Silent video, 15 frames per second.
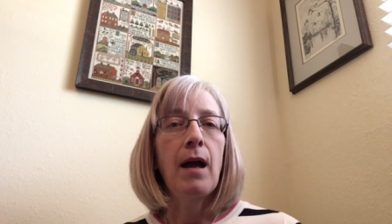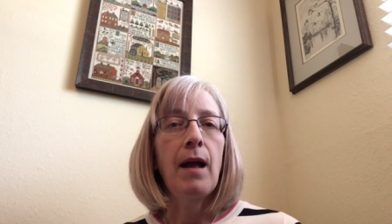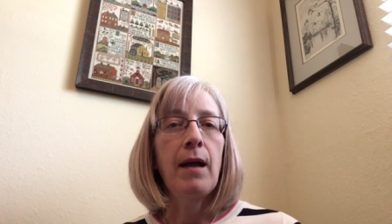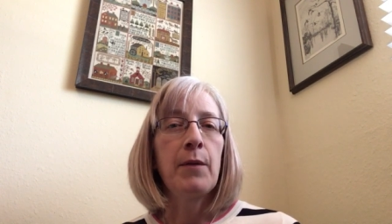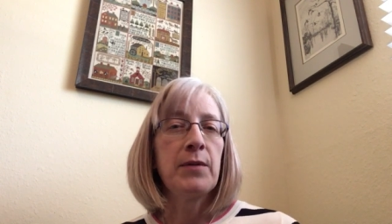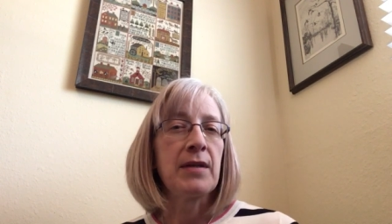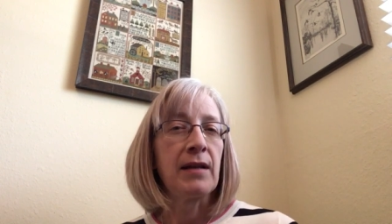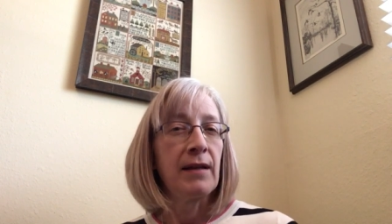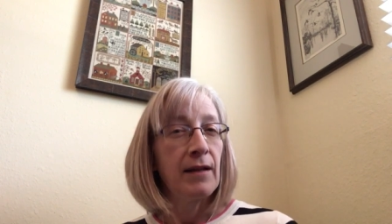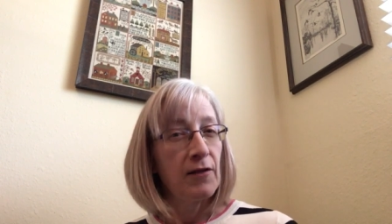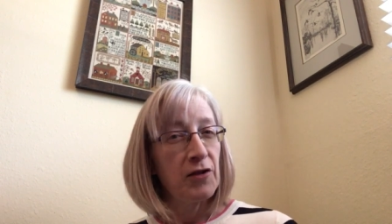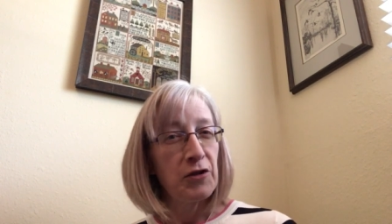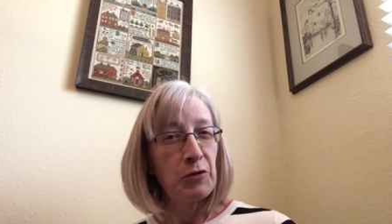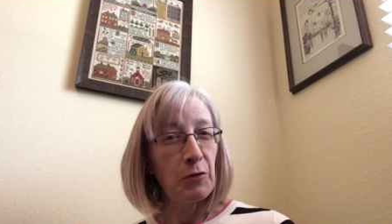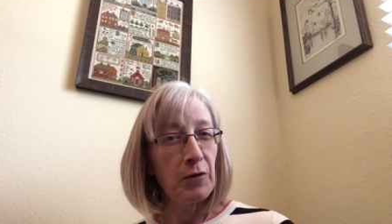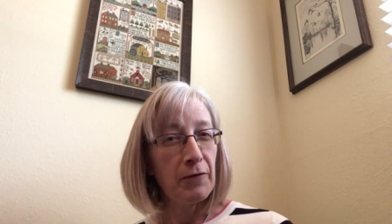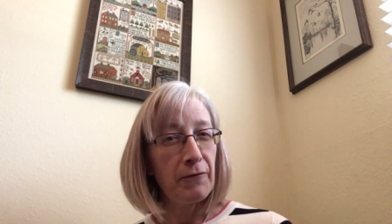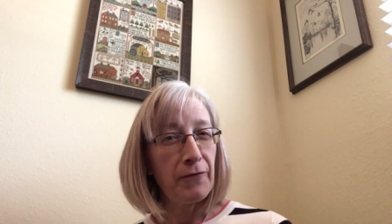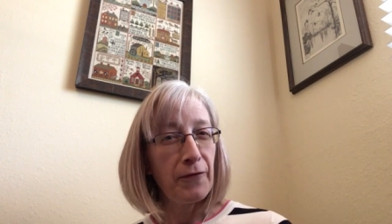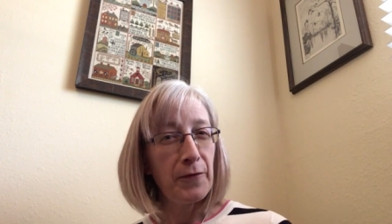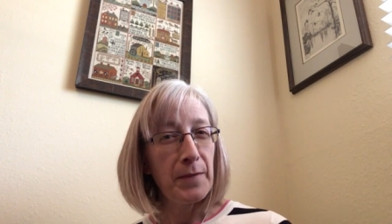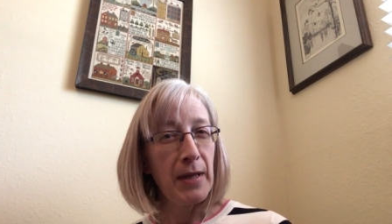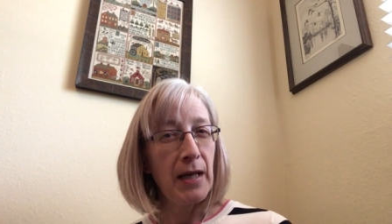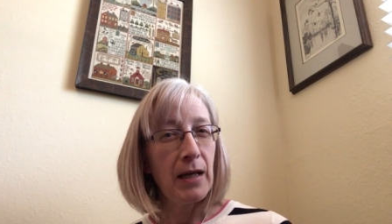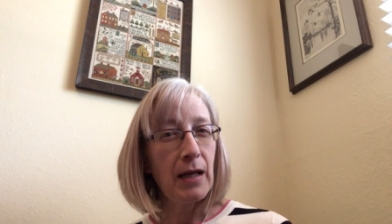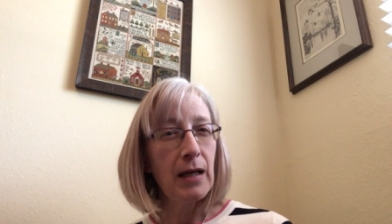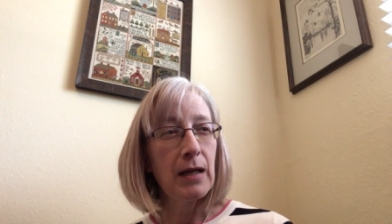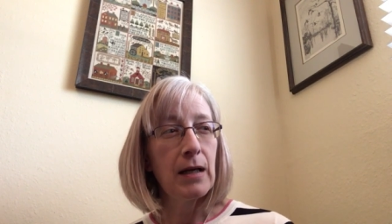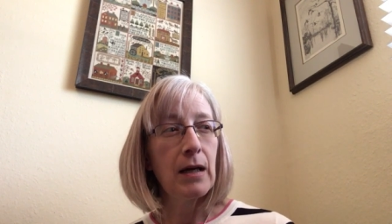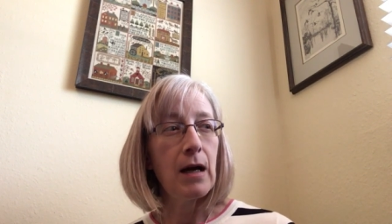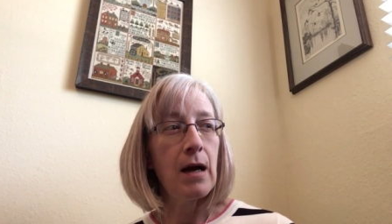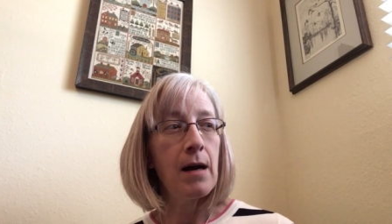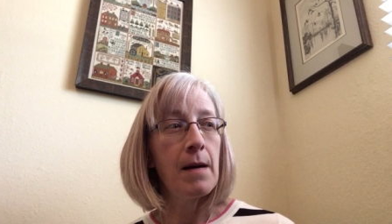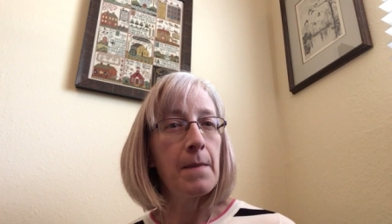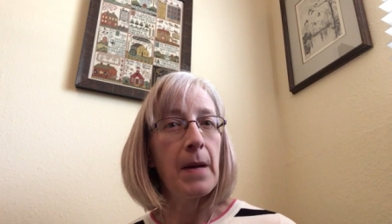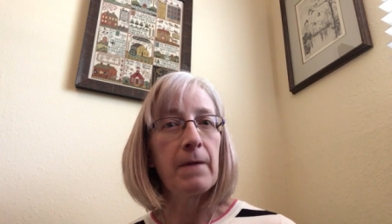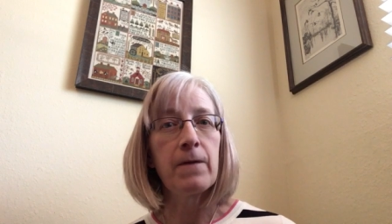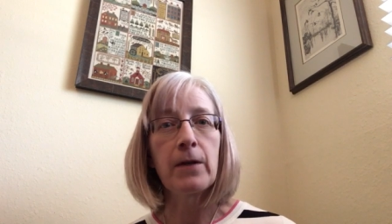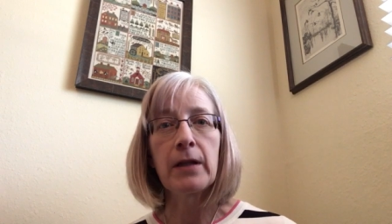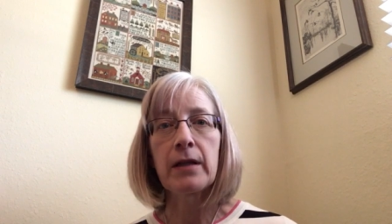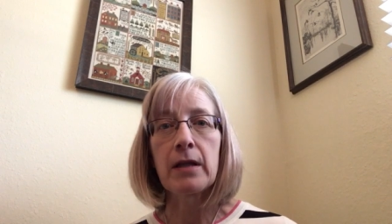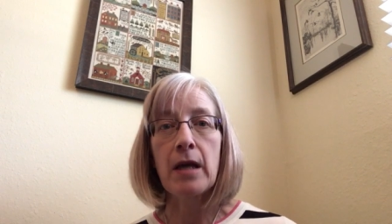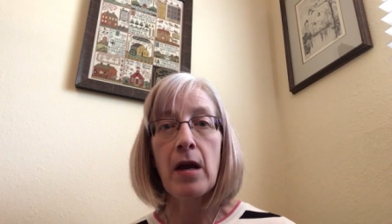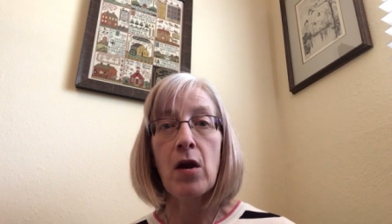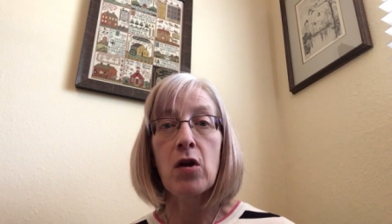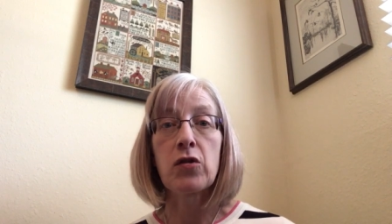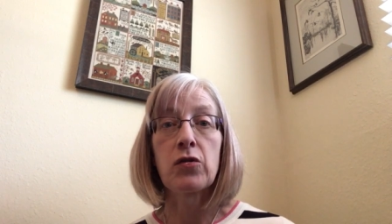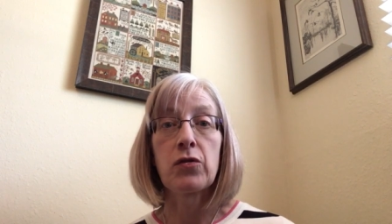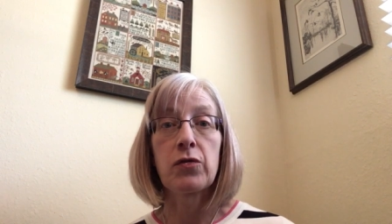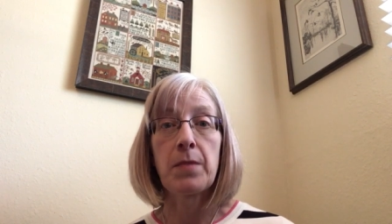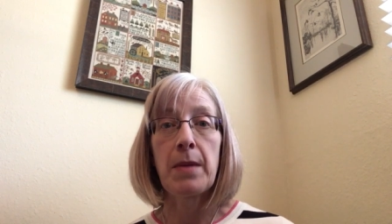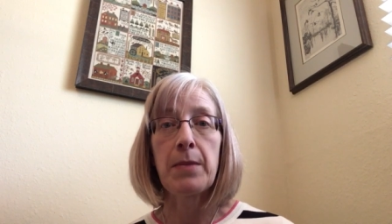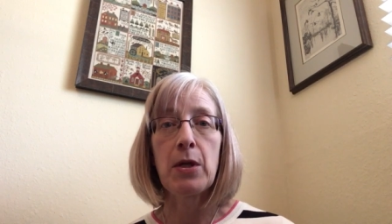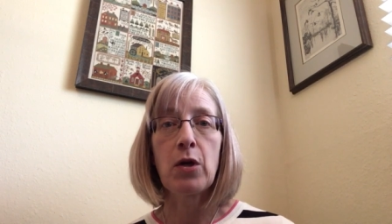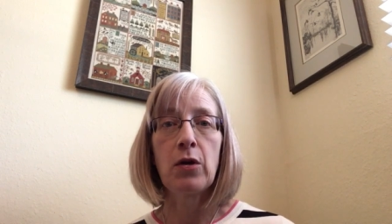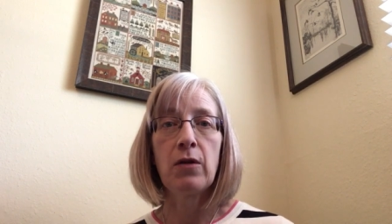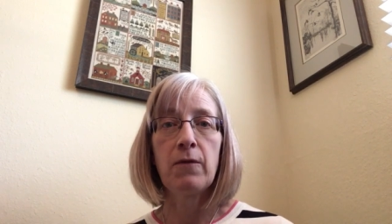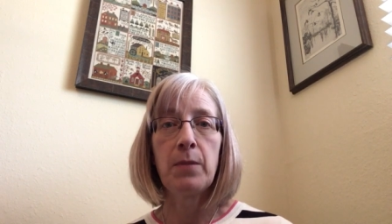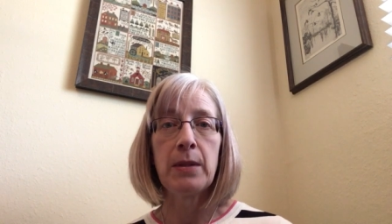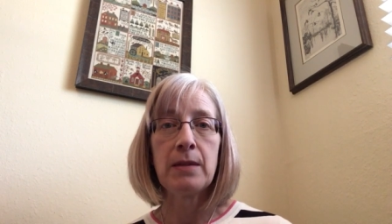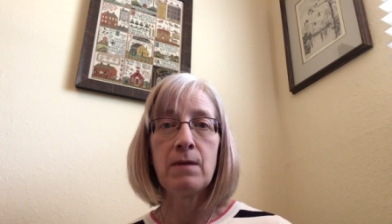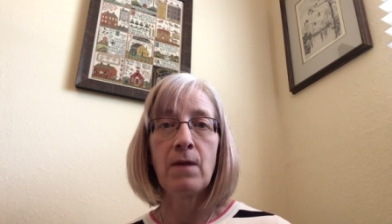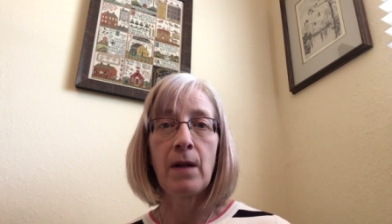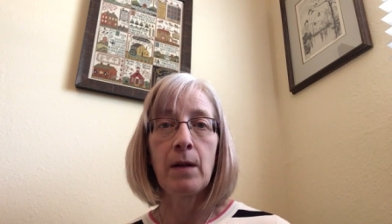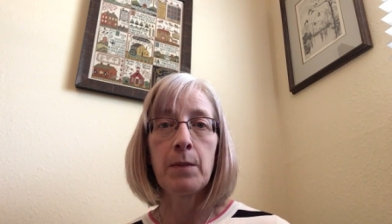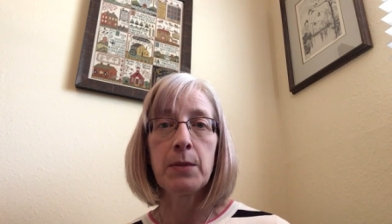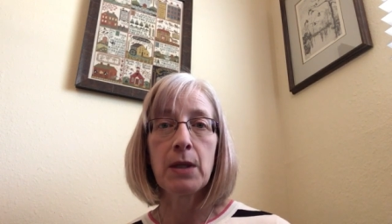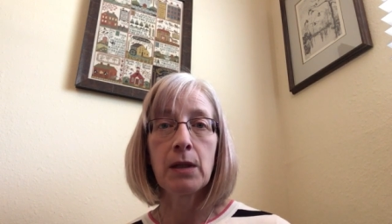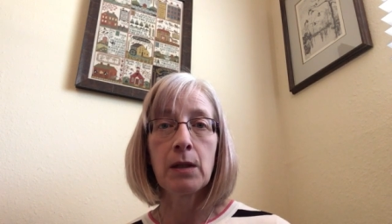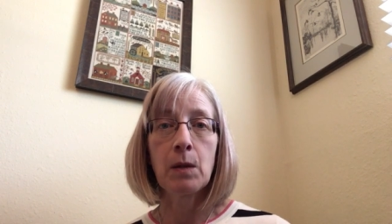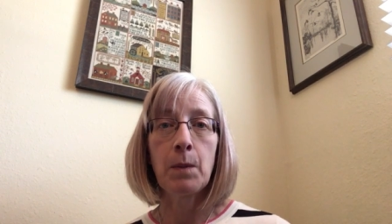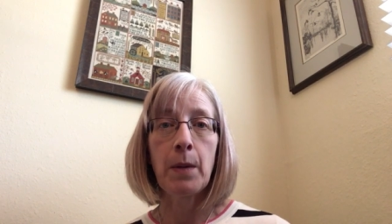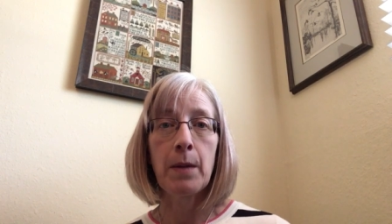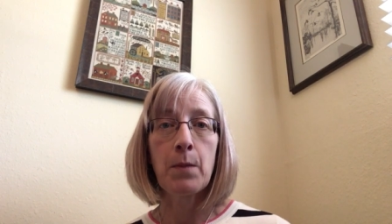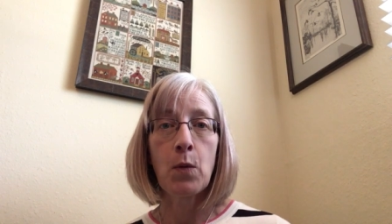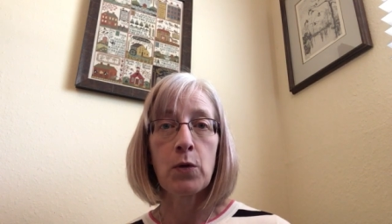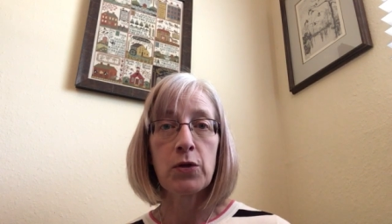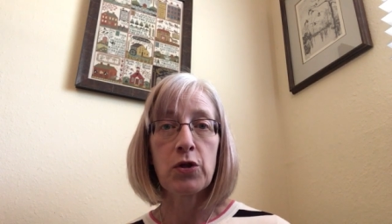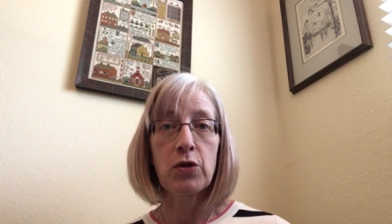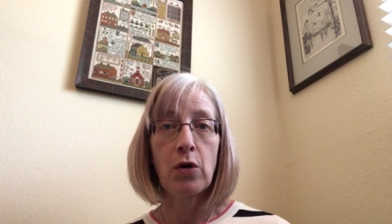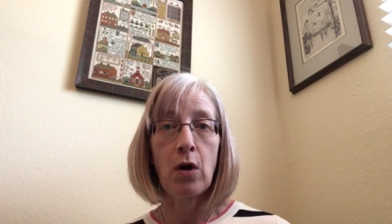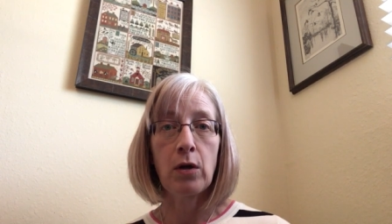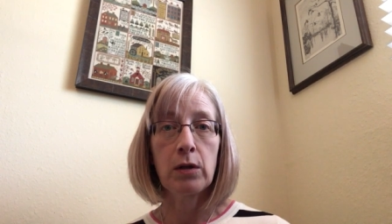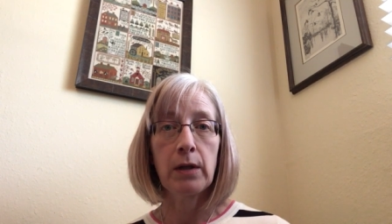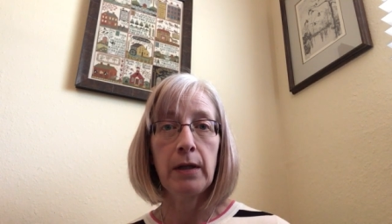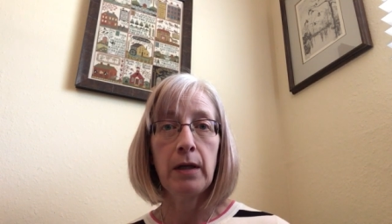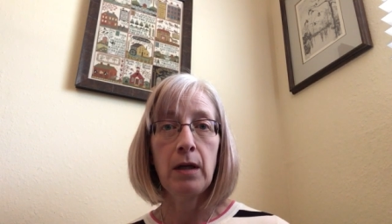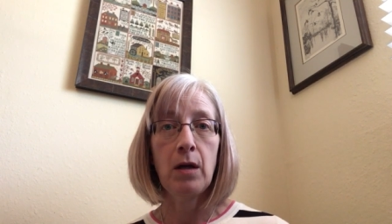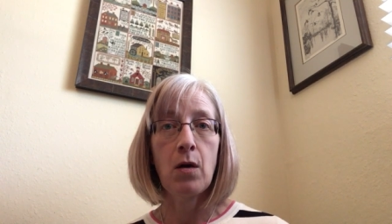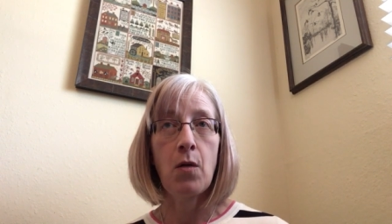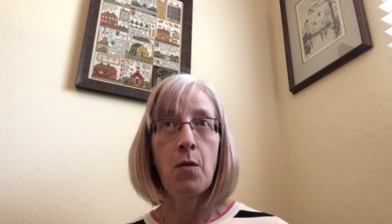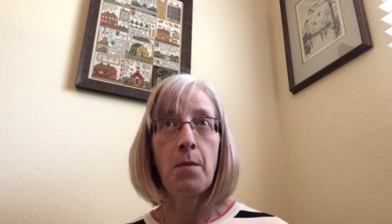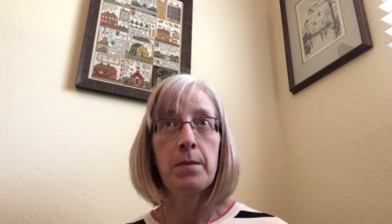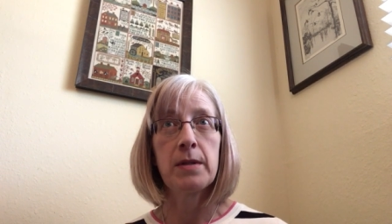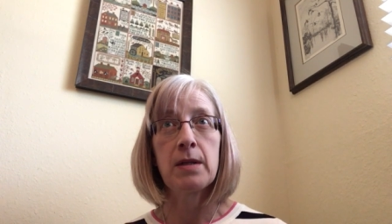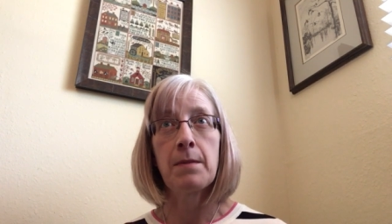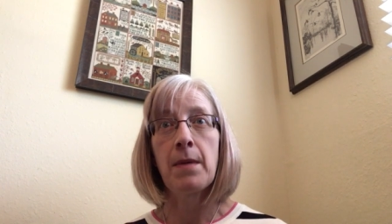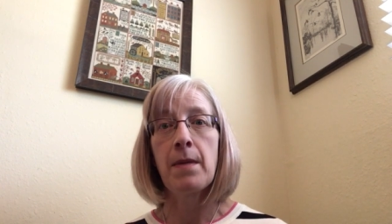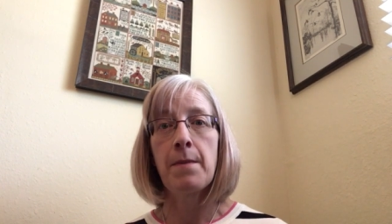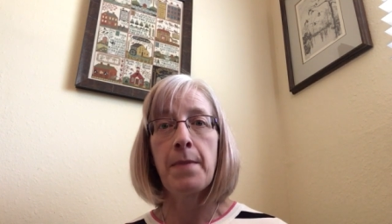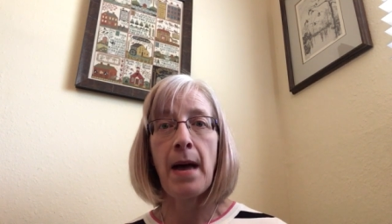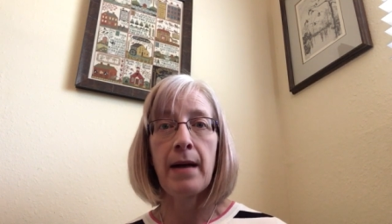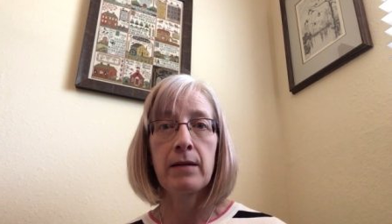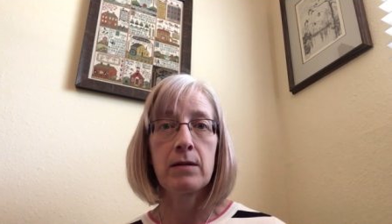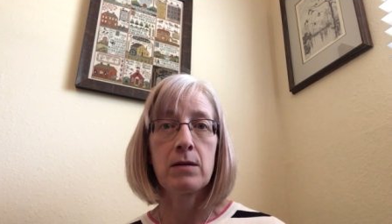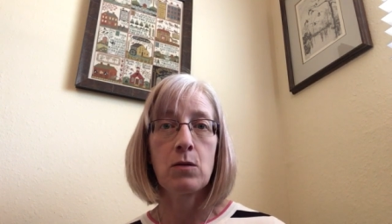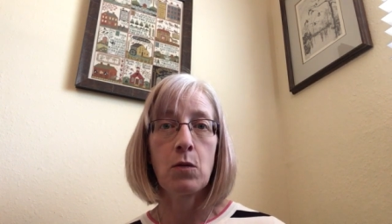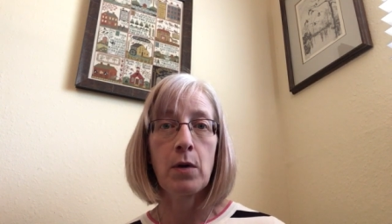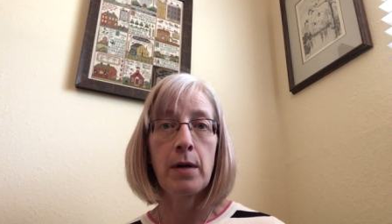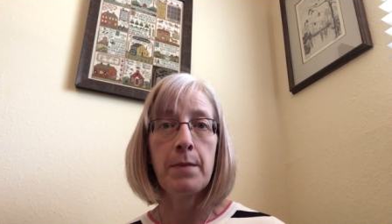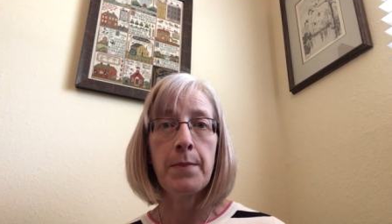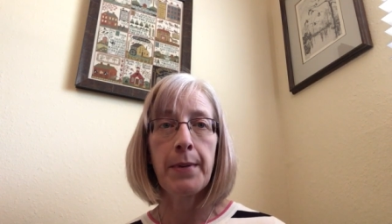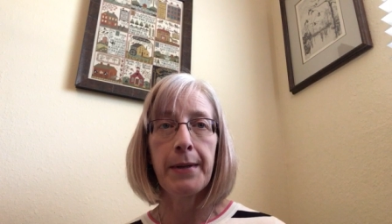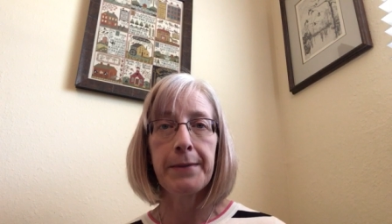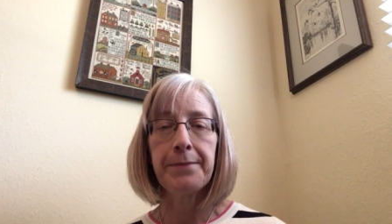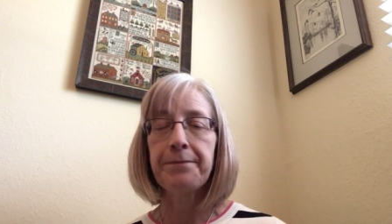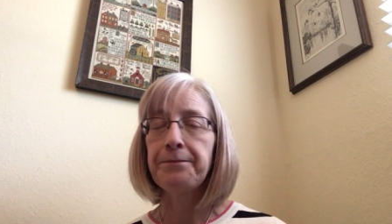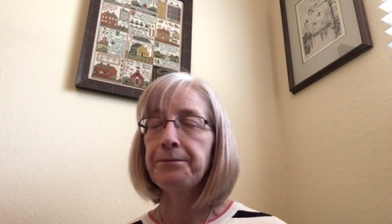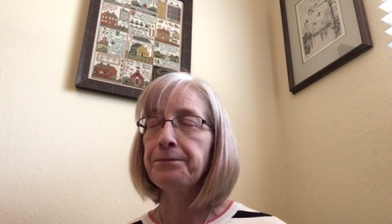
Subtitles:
It was a little short for me. I felt like the characters maybe could have been developed a little bit more strongly, some of the backstory, but